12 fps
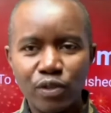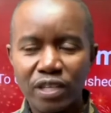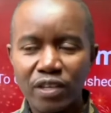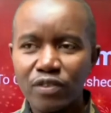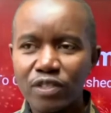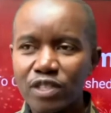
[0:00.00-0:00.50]
civil
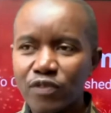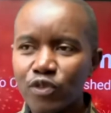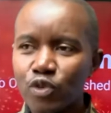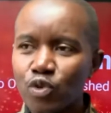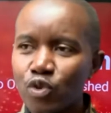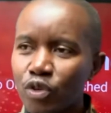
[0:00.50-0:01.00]
service,
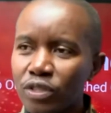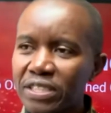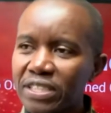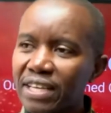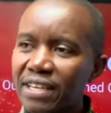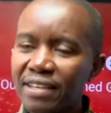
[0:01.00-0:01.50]
if you do
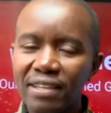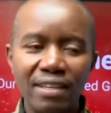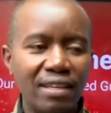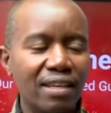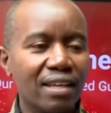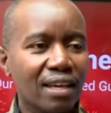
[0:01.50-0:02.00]
not
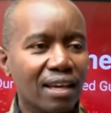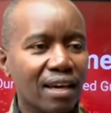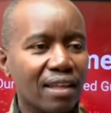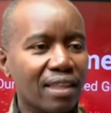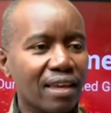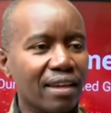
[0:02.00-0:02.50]
train,
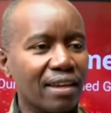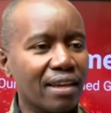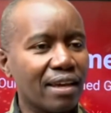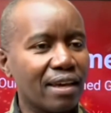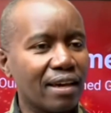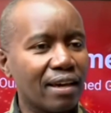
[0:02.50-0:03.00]
then
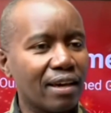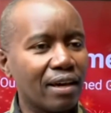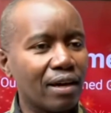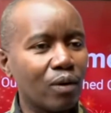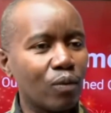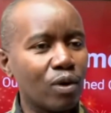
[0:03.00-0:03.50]

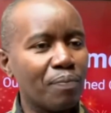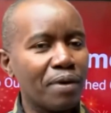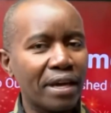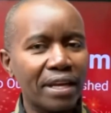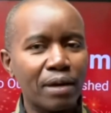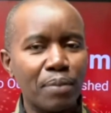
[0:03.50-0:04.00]
uh, we
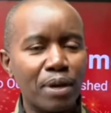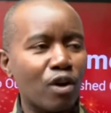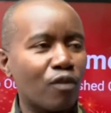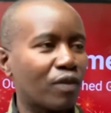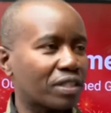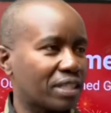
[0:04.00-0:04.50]
may end up
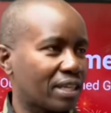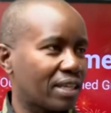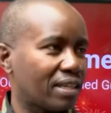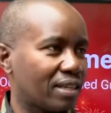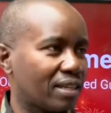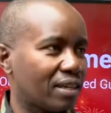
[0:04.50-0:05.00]
being
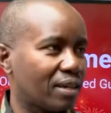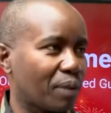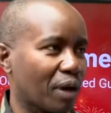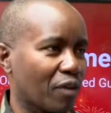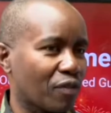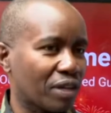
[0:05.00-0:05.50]
overtaken
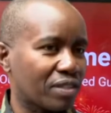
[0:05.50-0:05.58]
uh, by